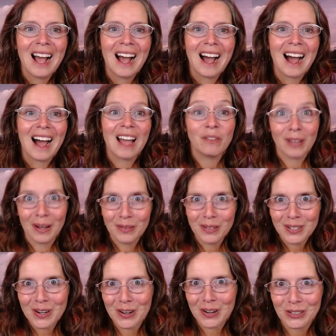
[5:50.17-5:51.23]
I found
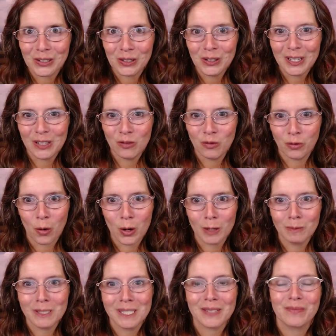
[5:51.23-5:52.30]
an article in
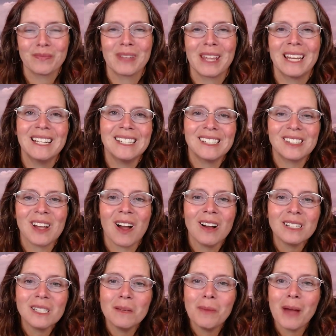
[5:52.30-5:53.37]
Forbes, and it
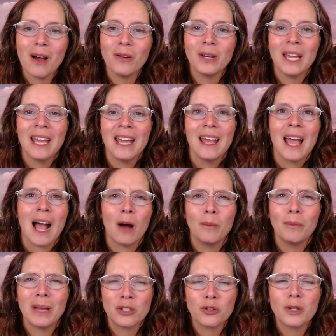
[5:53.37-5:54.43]
talks about how
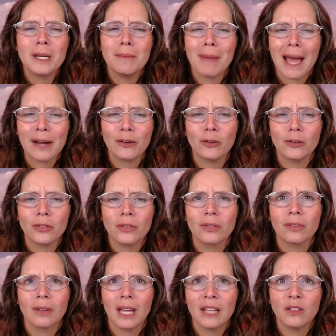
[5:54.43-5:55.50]
mentoring
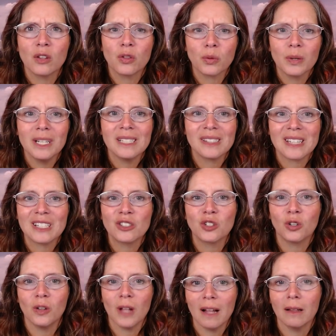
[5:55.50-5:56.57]
matters and the 3
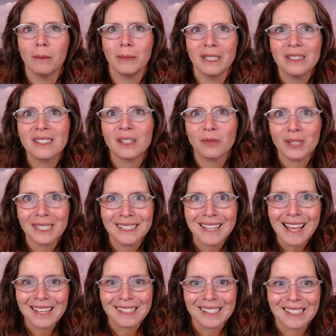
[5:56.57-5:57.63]
essential elements of
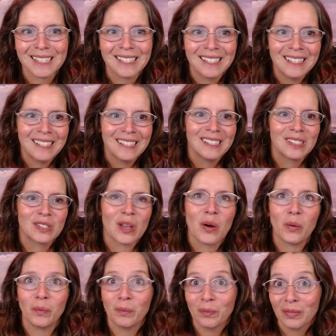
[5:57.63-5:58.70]
success.
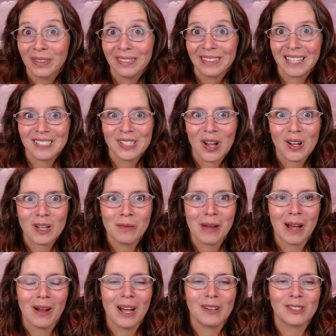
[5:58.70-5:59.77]
So they talk
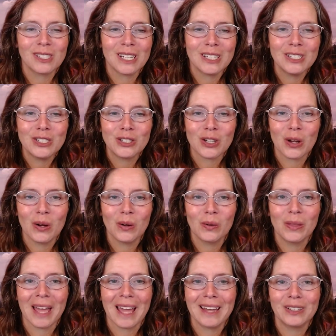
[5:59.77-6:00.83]
about how studies show
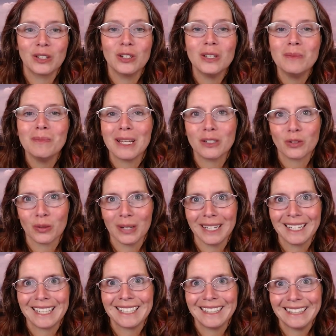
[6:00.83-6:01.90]
that good
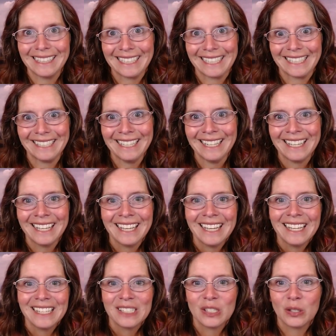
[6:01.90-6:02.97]
mentoring can lead
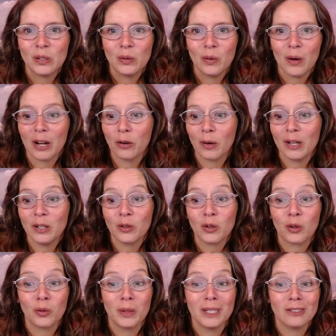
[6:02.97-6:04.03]
to a greater
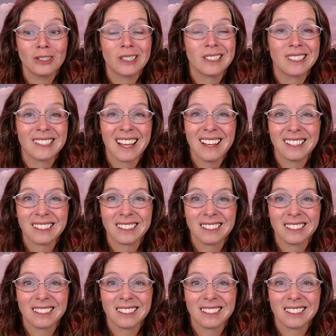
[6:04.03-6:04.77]
career success,